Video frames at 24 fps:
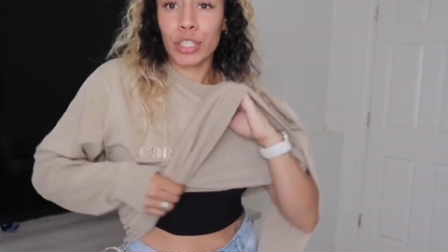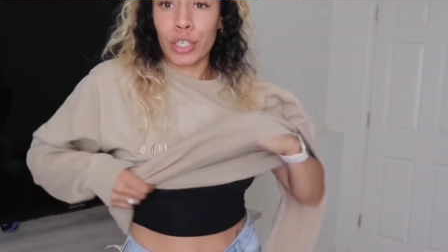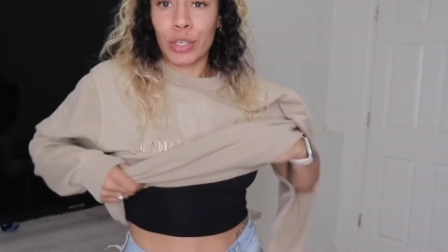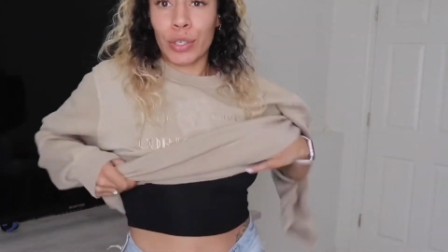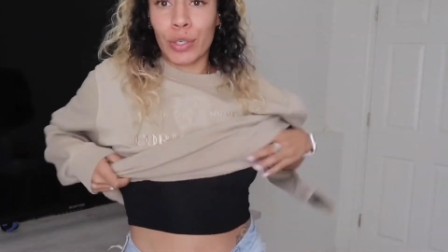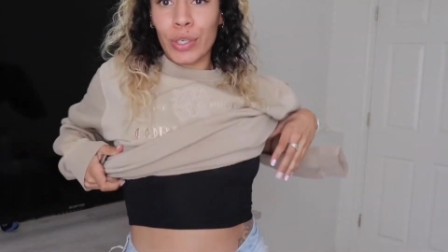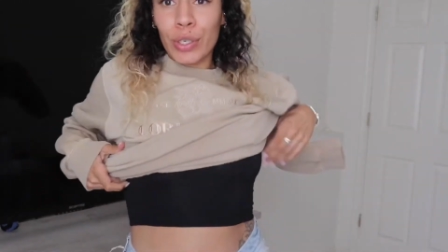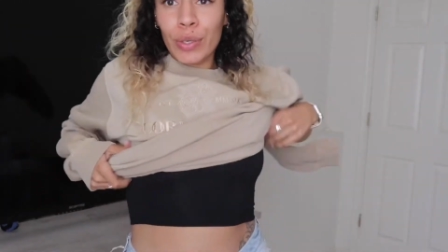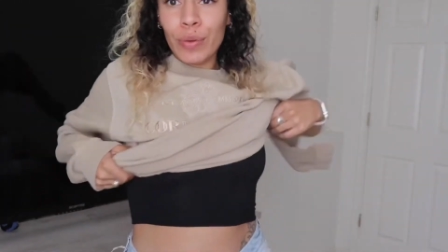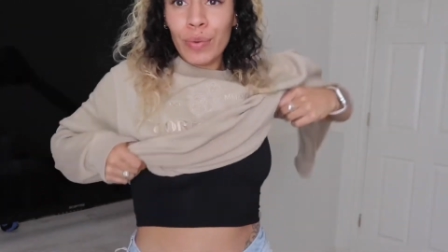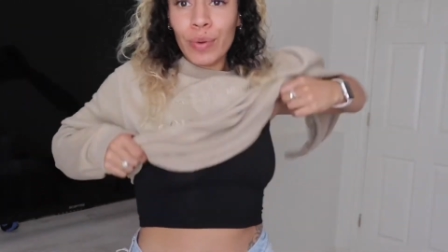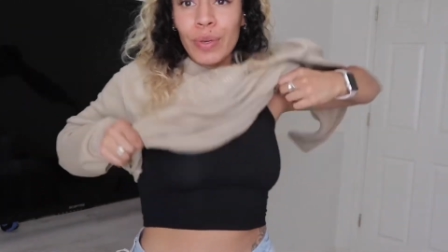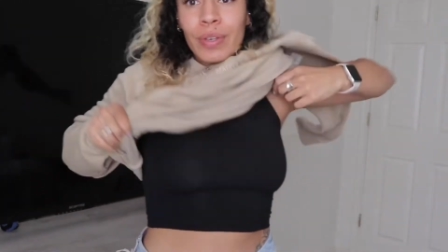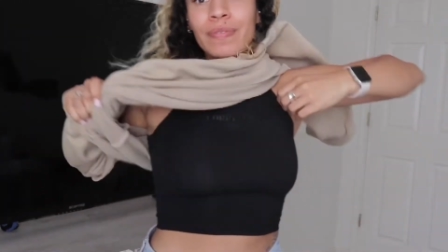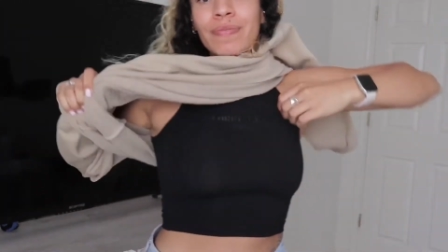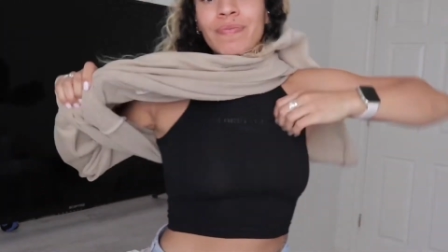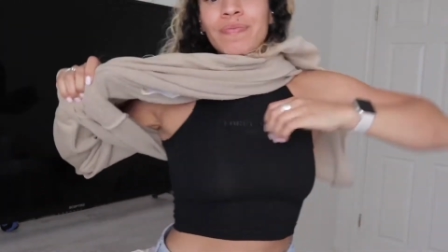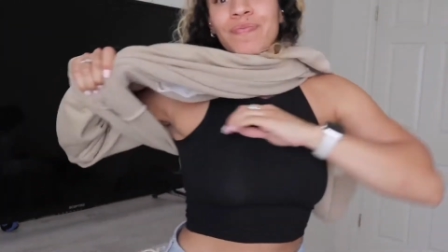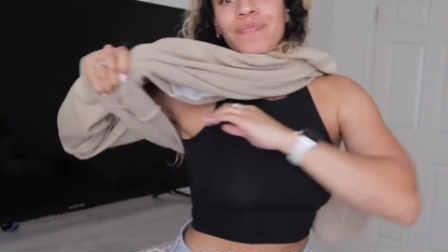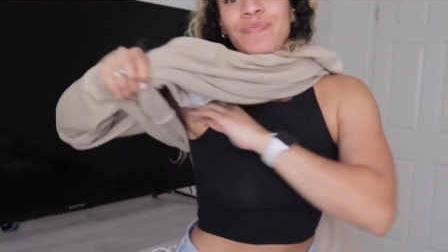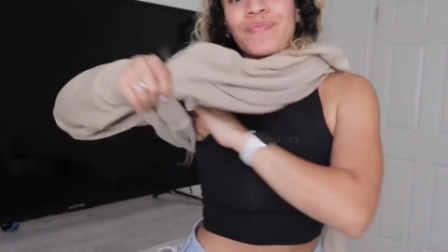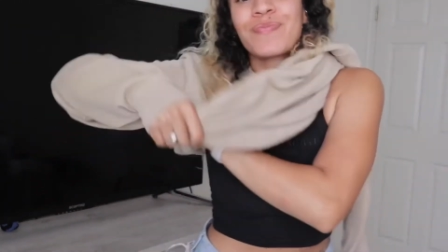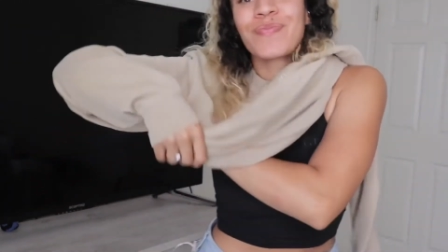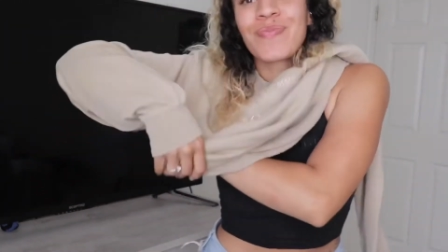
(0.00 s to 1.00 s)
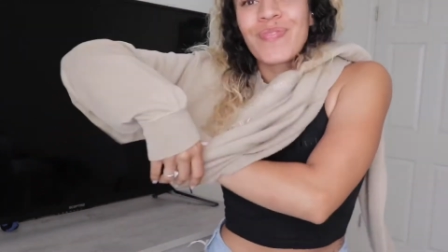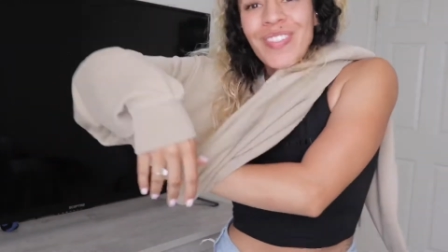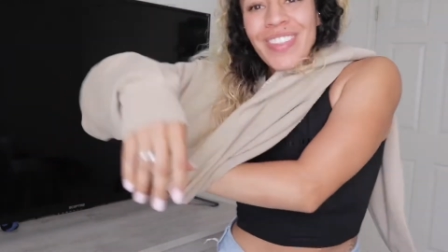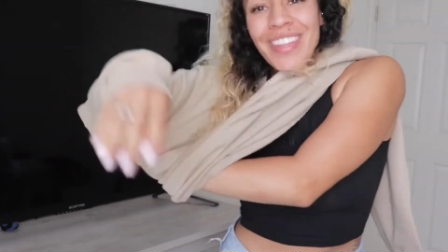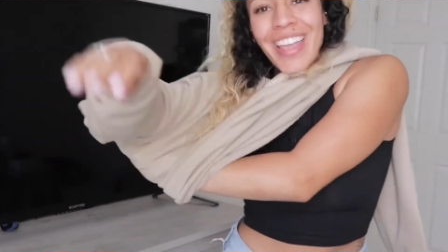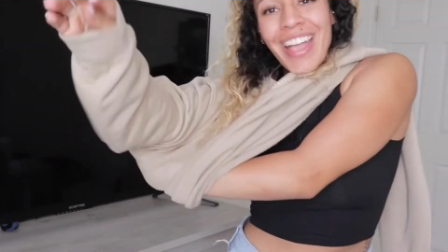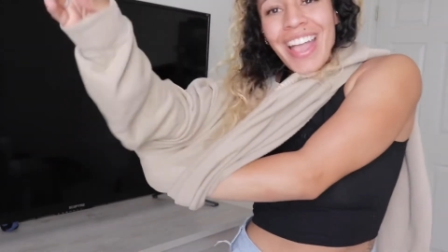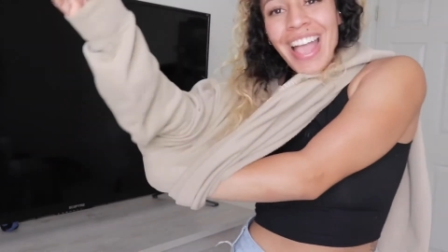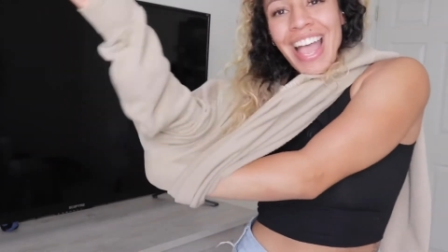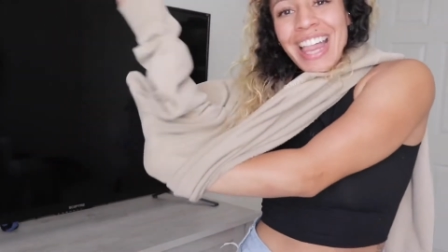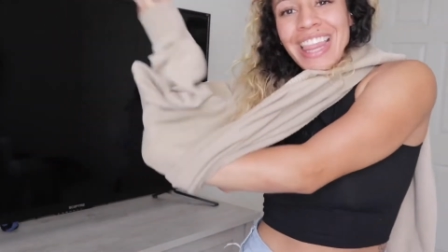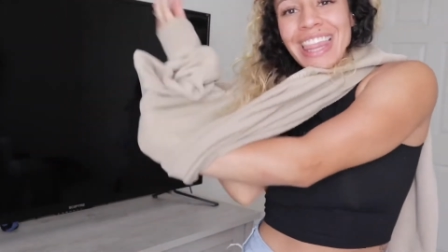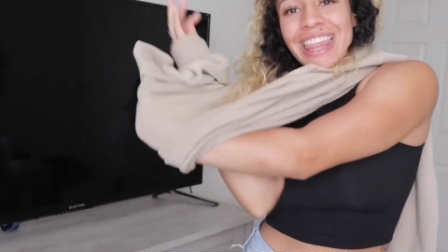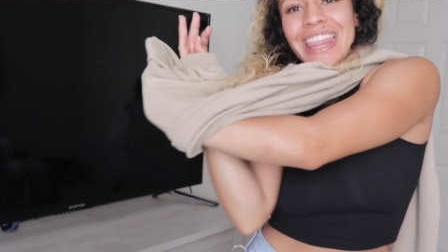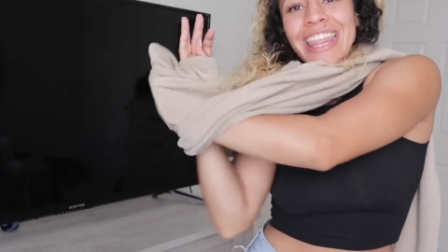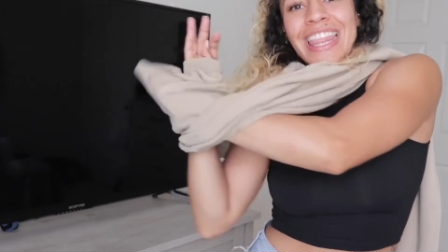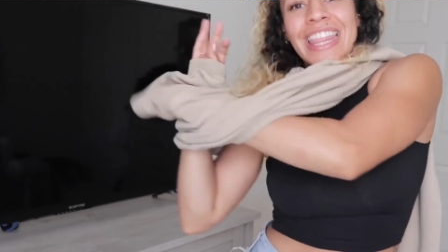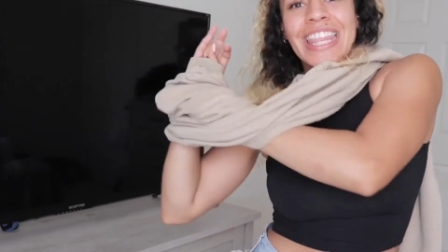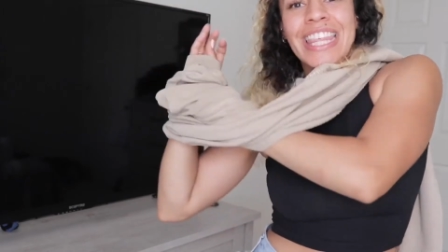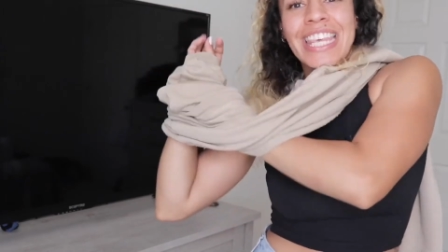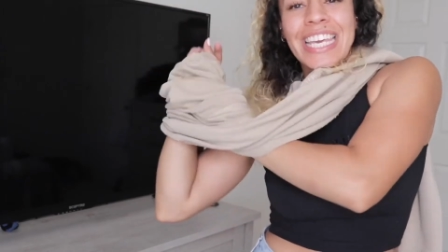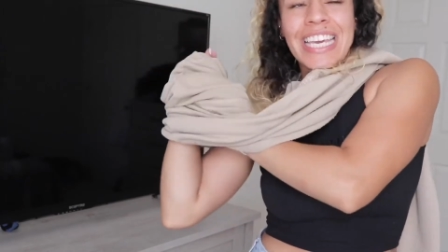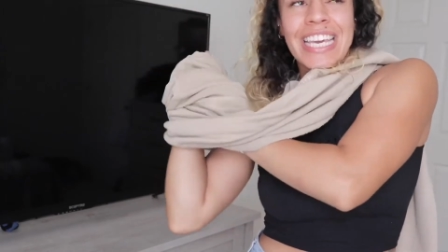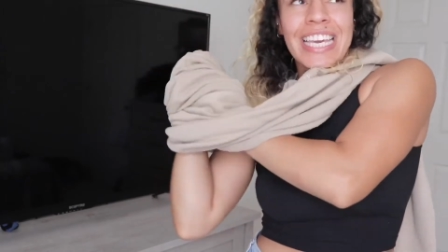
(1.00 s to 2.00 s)
you
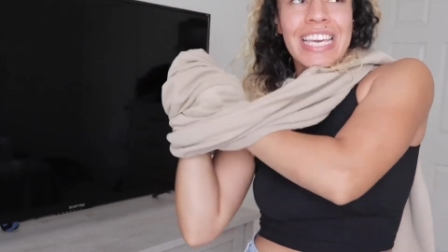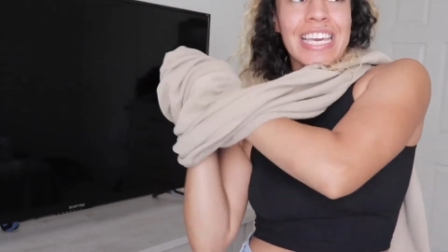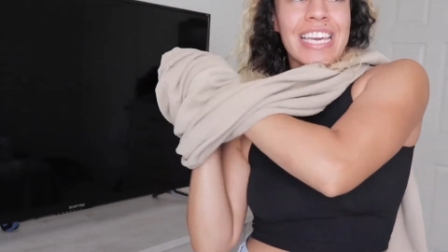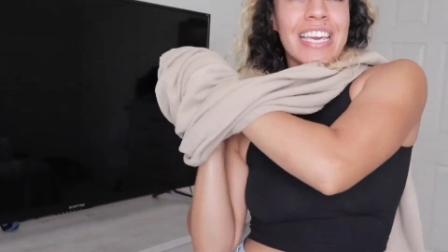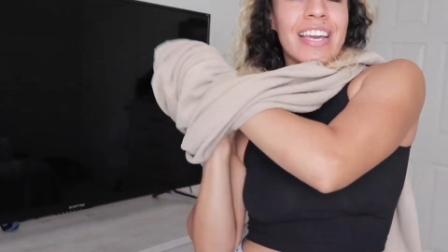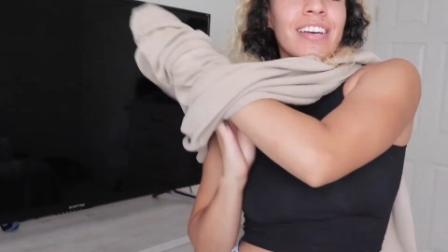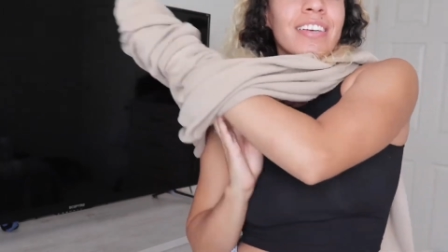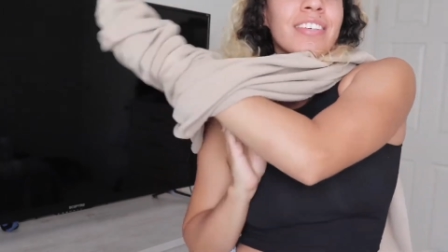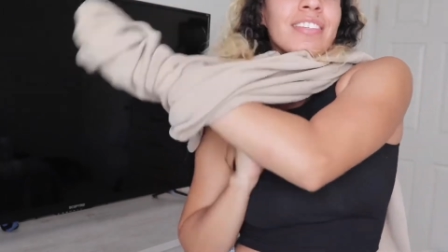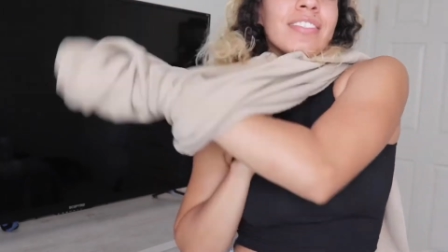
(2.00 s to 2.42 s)
the